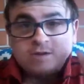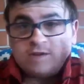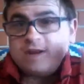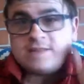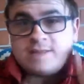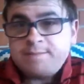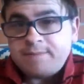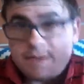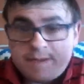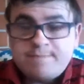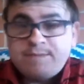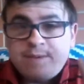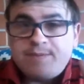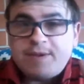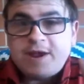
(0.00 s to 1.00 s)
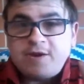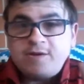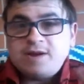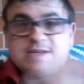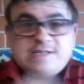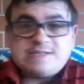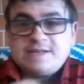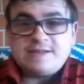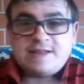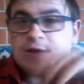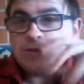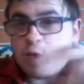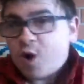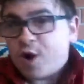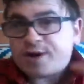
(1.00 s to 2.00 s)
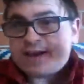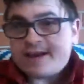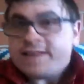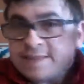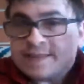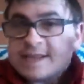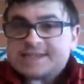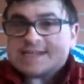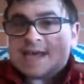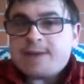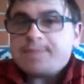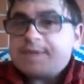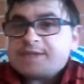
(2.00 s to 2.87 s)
Like the member berries, they weren't in this